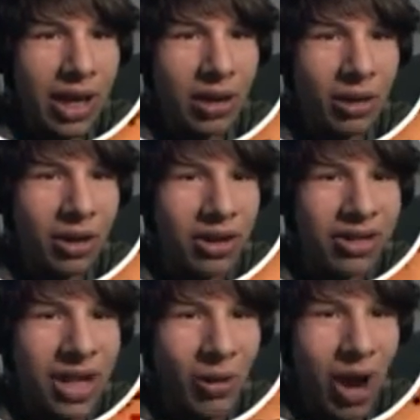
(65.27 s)
I don't
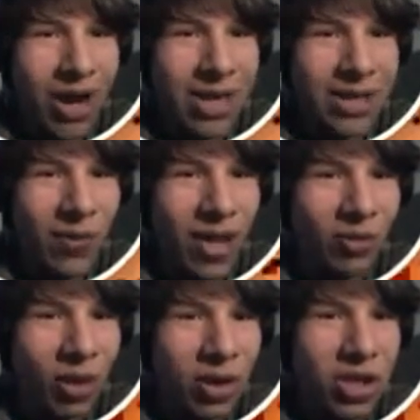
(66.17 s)
understand why he has the
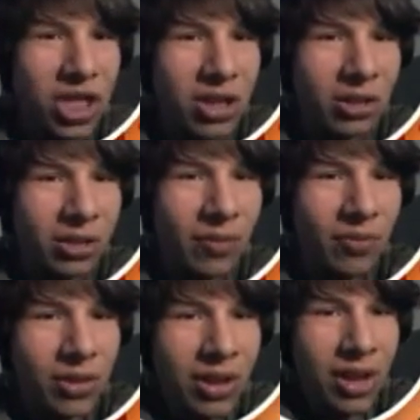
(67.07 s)
face for a shield.
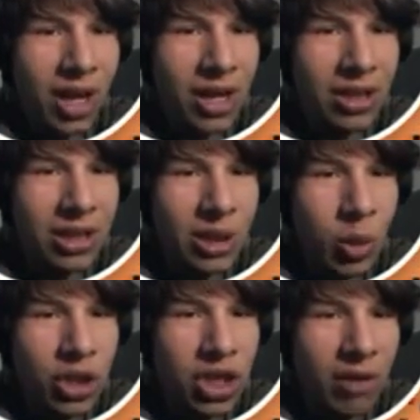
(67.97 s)
And he's
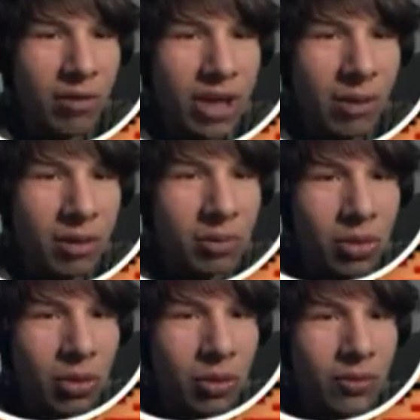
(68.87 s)
twitching every time he
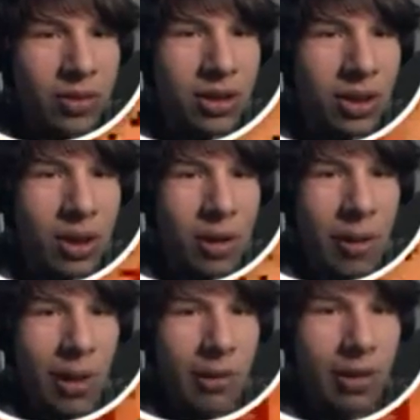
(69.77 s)
moves.
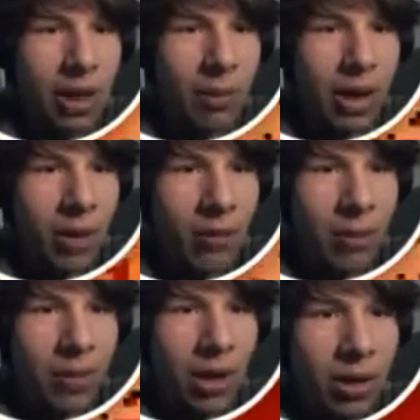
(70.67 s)
And I got my
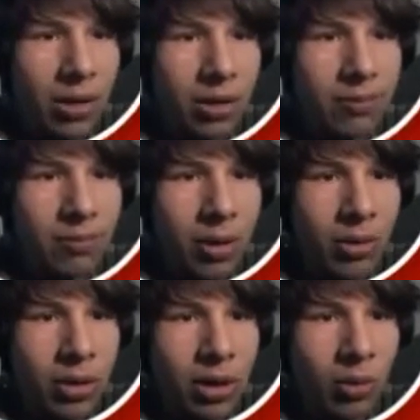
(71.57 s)
health up there and there's
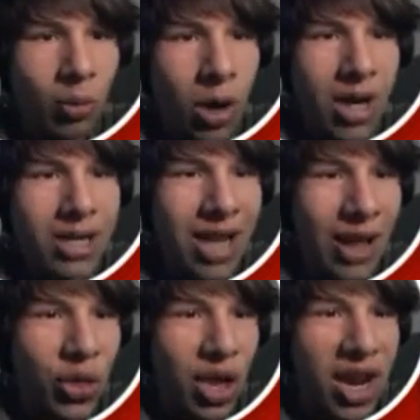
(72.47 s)
bones and what is
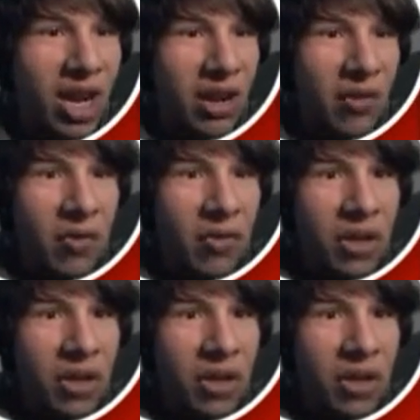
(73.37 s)
that thing?